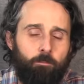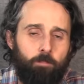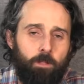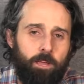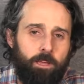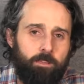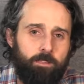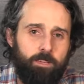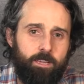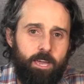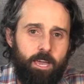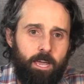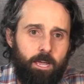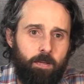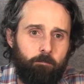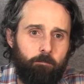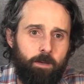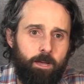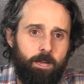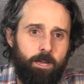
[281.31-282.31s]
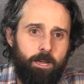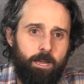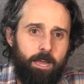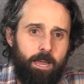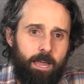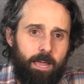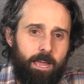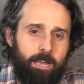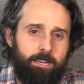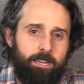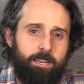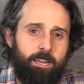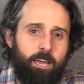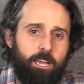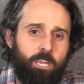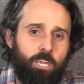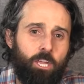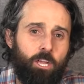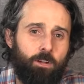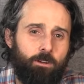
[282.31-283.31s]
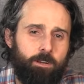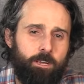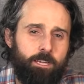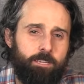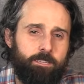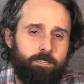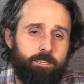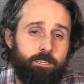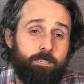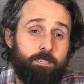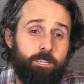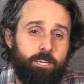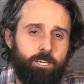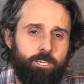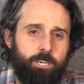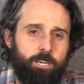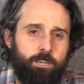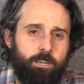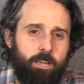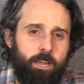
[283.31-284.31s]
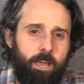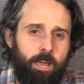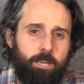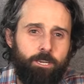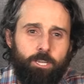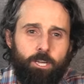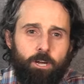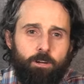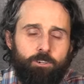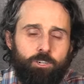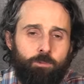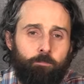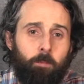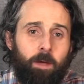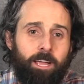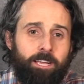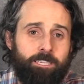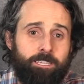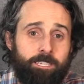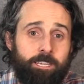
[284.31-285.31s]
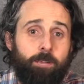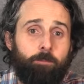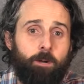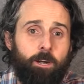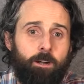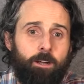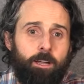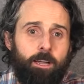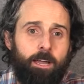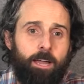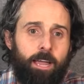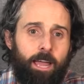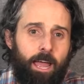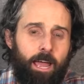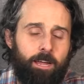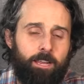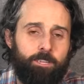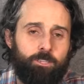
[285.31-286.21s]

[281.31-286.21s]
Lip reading: play of the game. And in a curious decision, head coach Mike Zimmer had